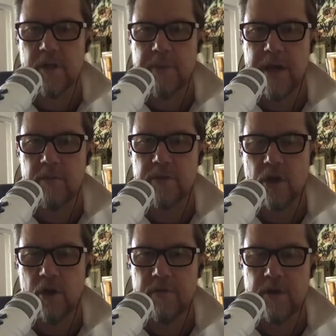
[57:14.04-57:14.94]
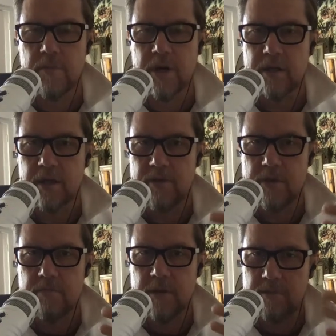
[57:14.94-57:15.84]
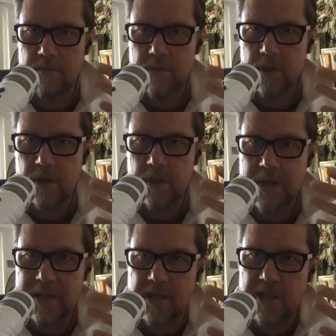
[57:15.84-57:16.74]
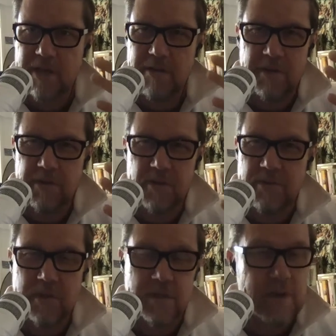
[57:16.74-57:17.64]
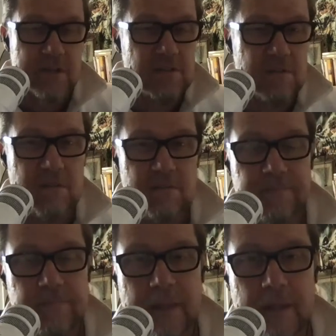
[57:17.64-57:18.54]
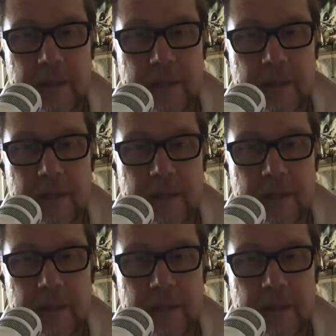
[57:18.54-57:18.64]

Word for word: feeling really bad with COVID, it might give you a necessary or useful distraction.